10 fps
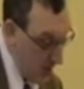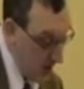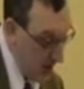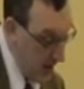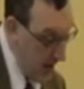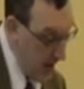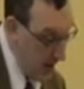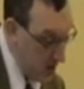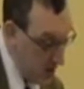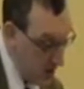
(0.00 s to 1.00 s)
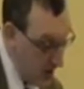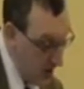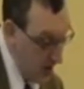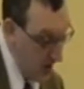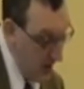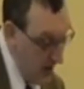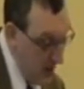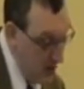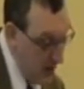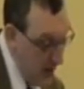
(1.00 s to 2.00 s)
14 asks,
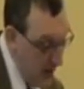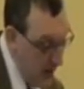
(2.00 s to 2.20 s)
Is there